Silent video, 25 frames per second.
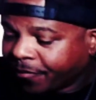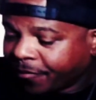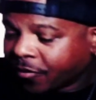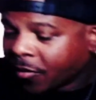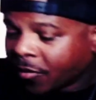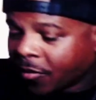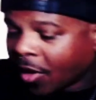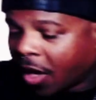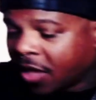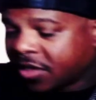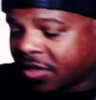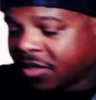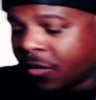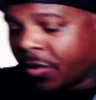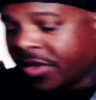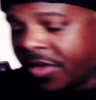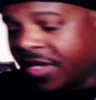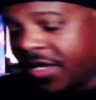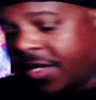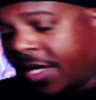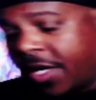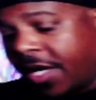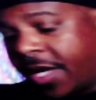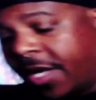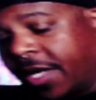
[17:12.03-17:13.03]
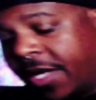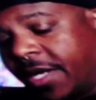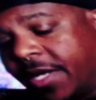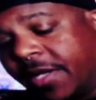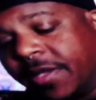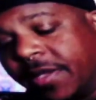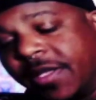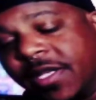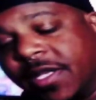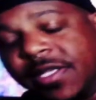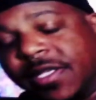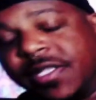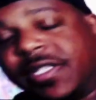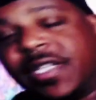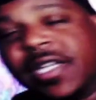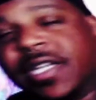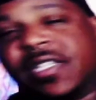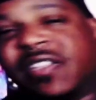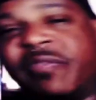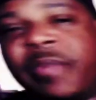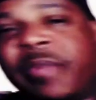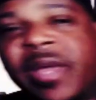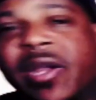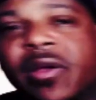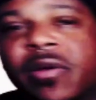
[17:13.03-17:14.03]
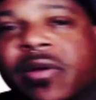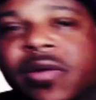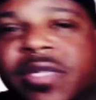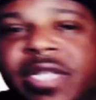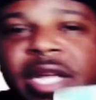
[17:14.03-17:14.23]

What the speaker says: Also with the Six of Pentacles